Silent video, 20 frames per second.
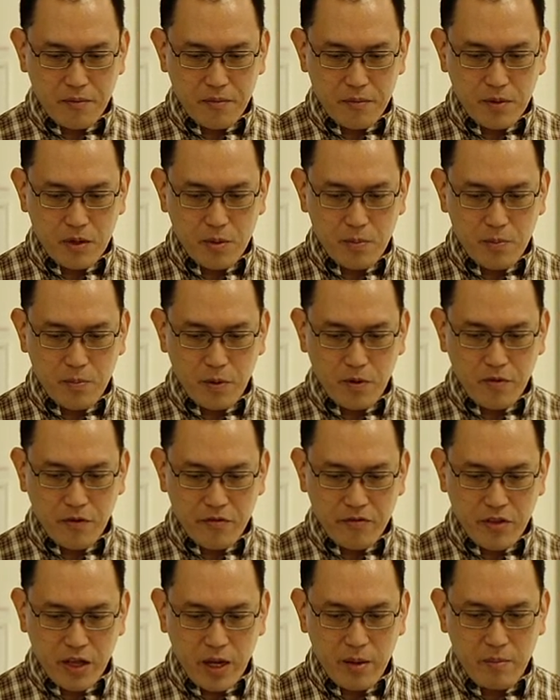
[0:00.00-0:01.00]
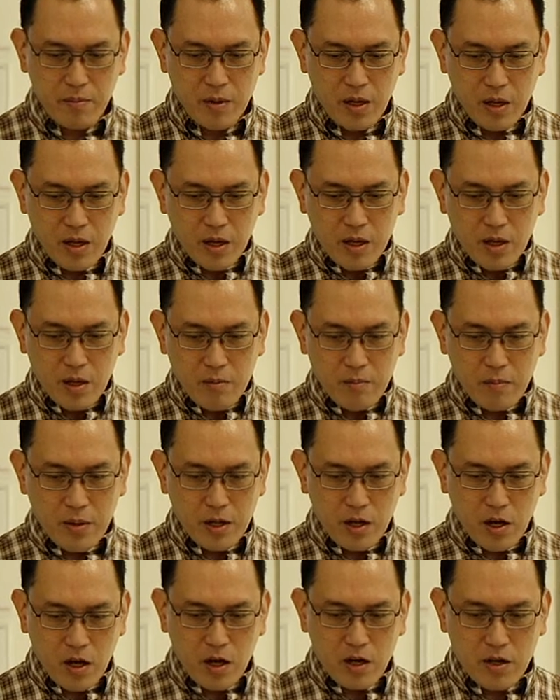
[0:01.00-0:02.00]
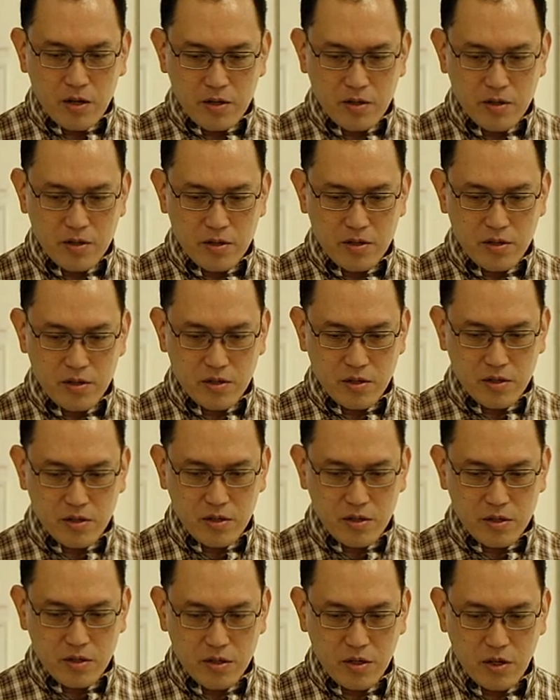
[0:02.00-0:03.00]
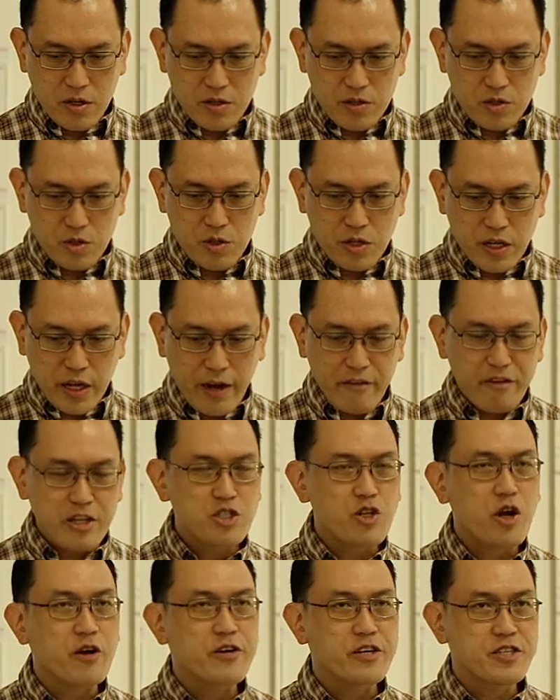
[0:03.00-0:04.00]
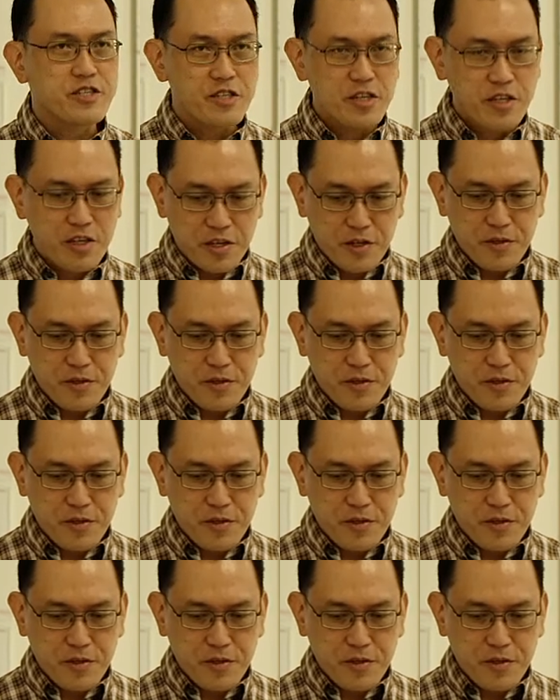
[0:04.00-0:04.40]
both of them belong, to the aristocracy,